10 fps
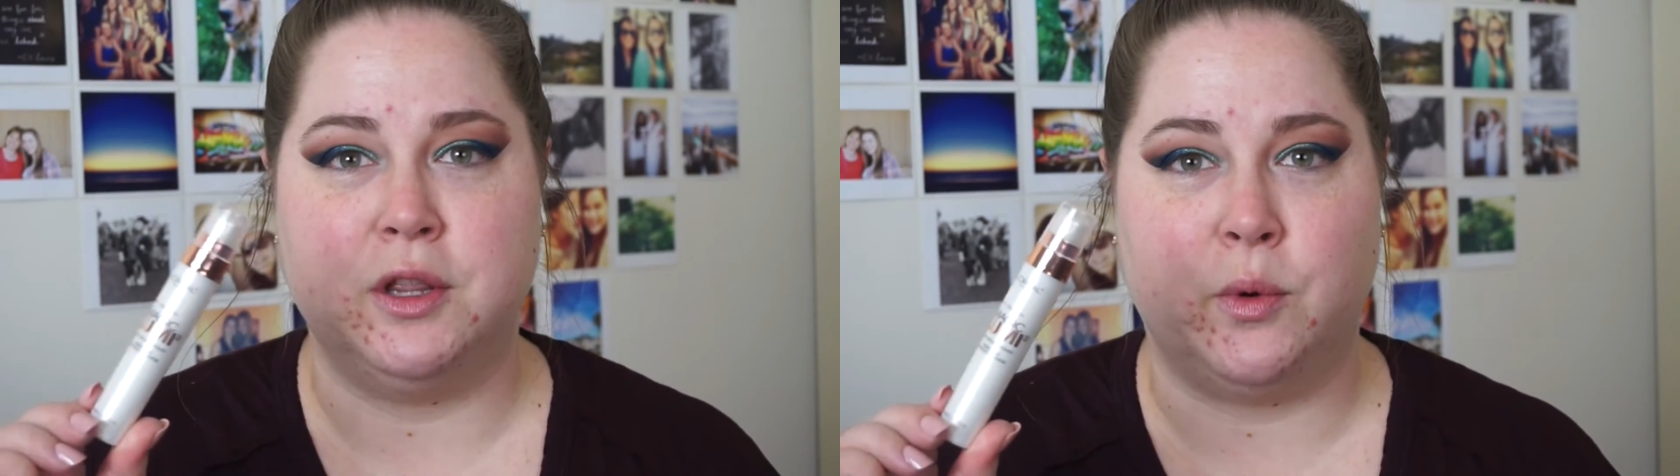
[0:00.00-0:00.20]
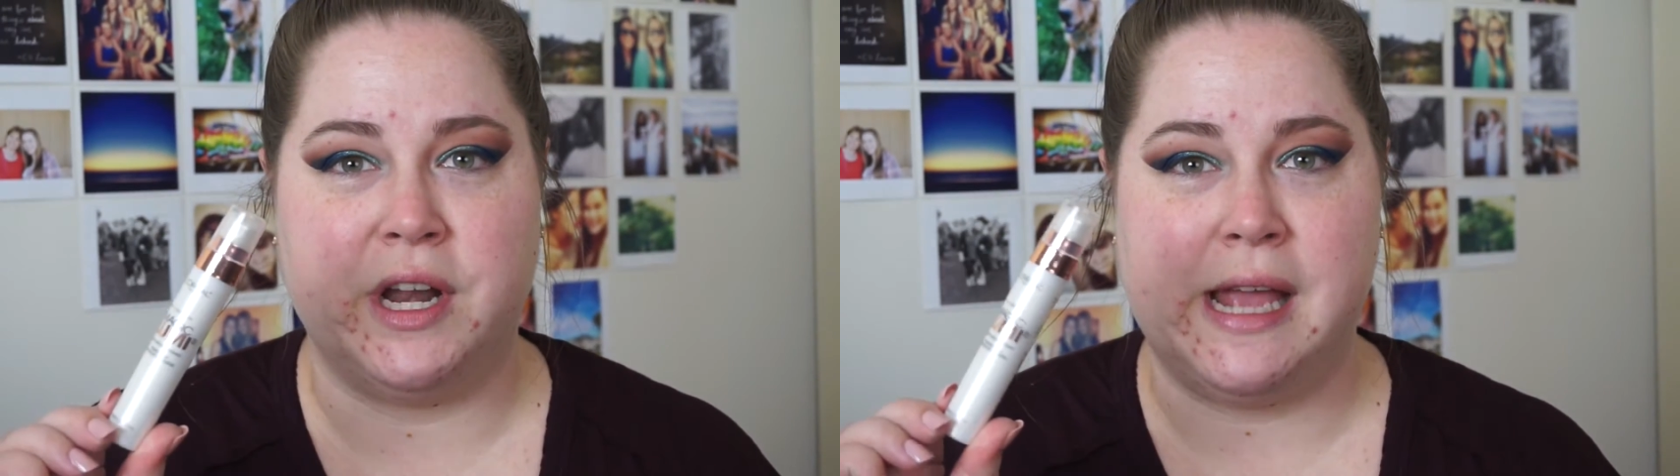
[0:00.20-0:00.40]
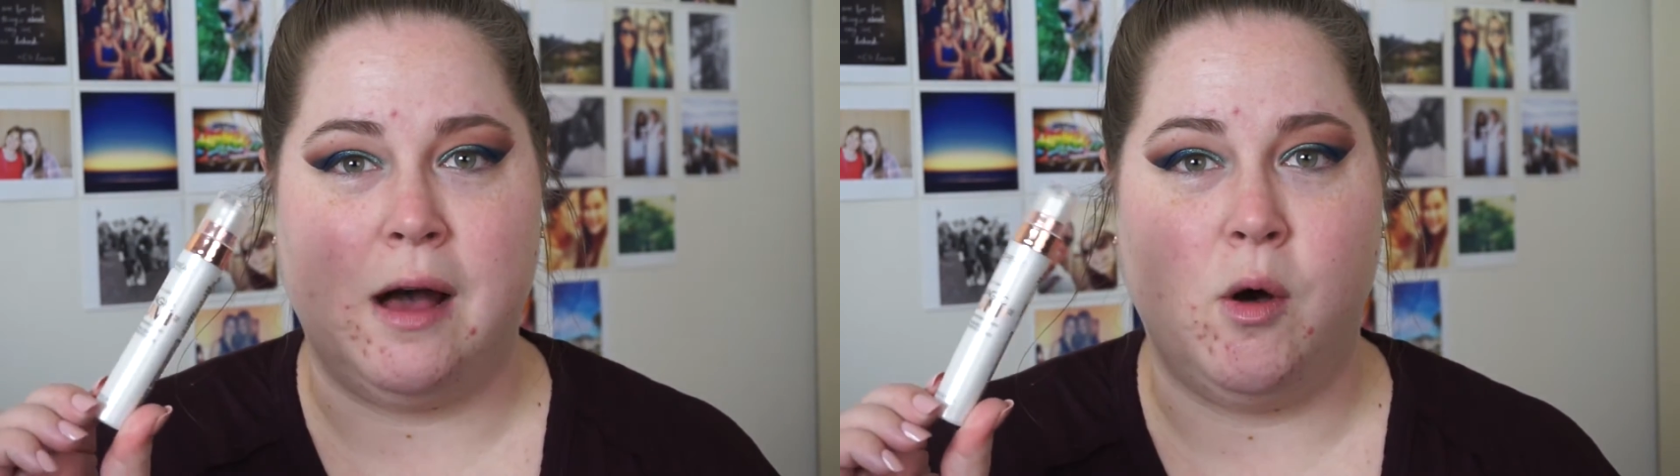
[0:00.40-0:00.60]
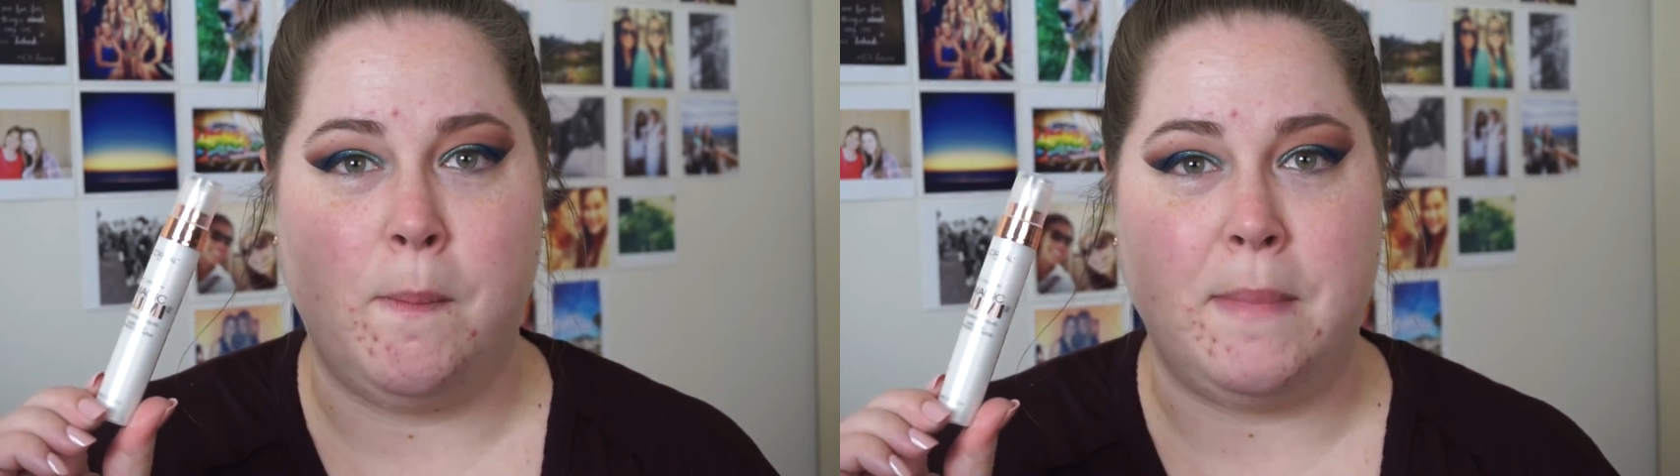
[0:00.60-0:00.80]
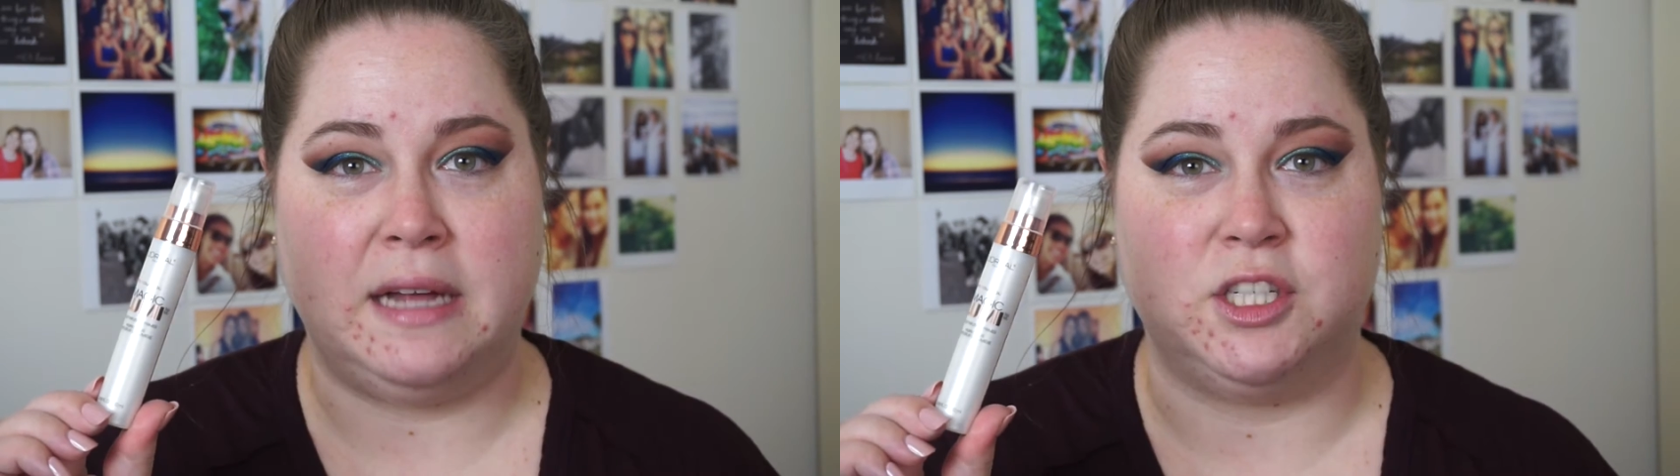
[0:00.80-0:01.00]

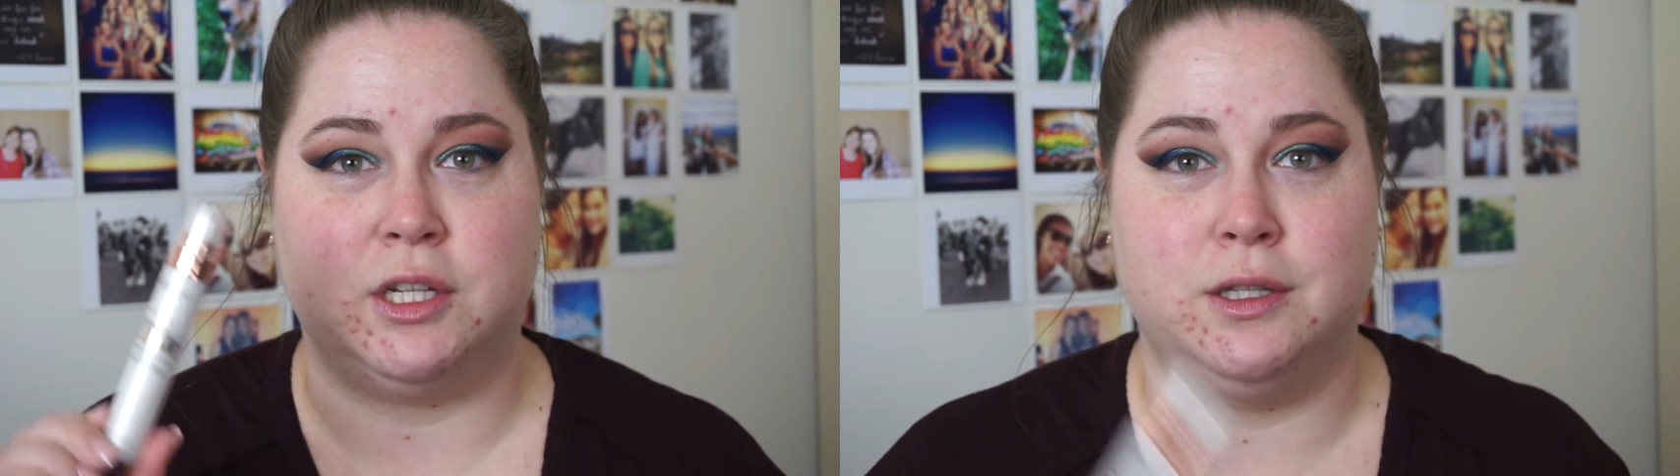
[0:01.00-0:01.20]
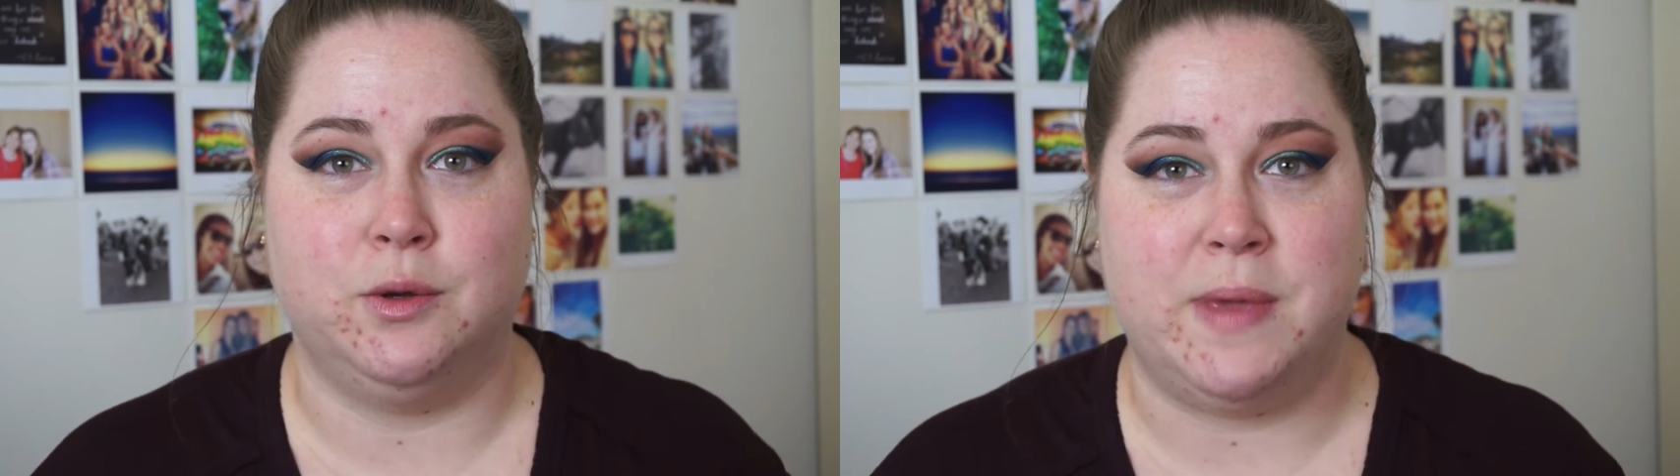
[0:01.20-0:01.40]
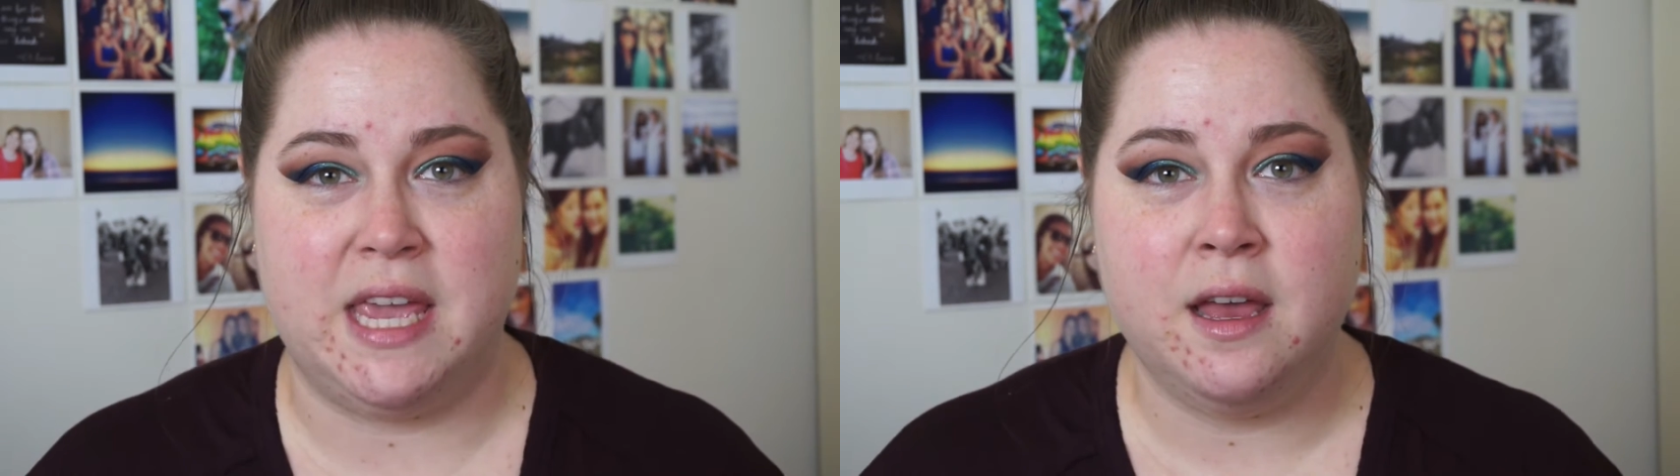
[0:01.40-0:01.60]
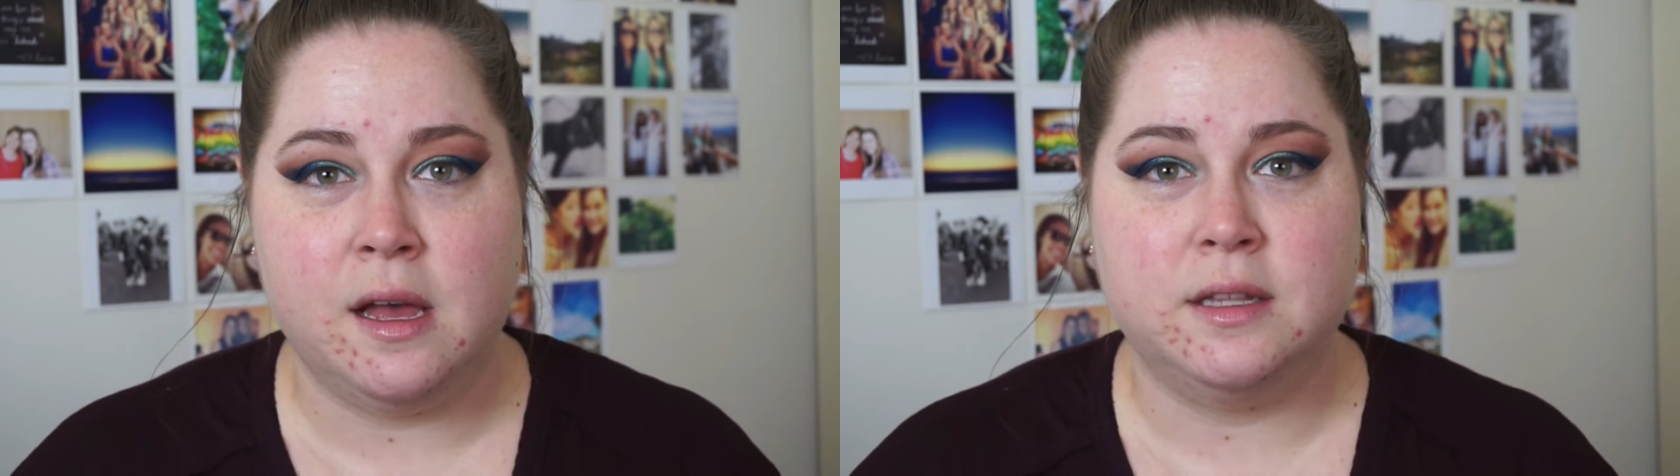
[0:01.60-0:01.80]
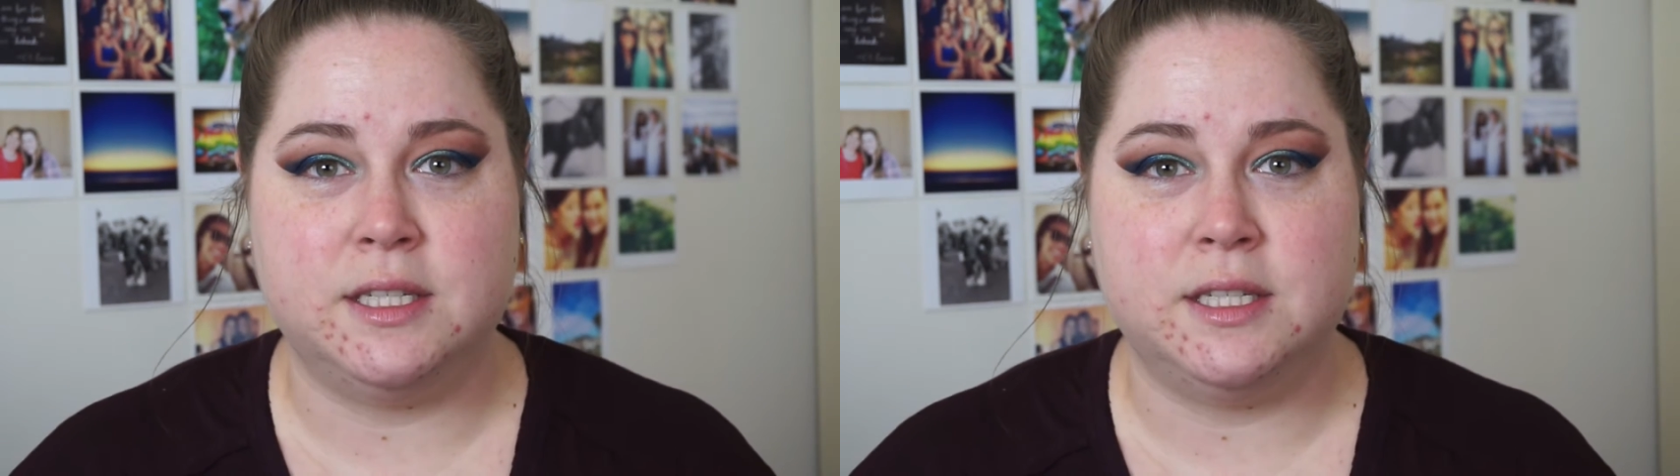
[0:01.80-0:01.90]
L'Oreal Magic Lumi.